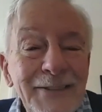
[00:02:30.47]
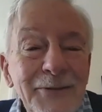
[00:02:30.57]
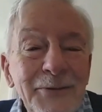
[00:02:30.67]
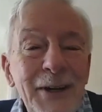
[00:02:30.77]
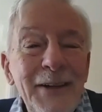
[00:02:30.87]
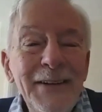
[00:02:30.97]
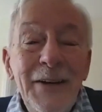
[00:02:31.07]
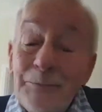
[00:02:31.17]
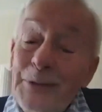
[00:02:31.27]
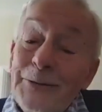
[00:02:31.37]

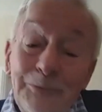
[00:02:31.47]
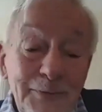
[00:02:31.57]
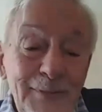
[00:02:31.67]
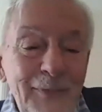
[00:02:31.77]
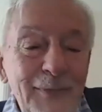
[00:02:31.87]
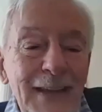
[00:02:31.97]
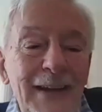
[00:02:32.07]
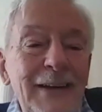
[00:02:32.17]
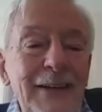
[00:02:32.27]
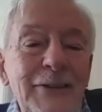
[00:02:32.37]
But
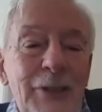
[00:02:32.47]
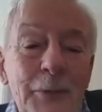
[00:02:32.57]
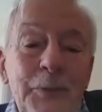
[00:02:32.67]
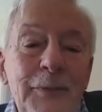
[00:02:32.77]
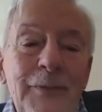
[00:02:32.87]
so,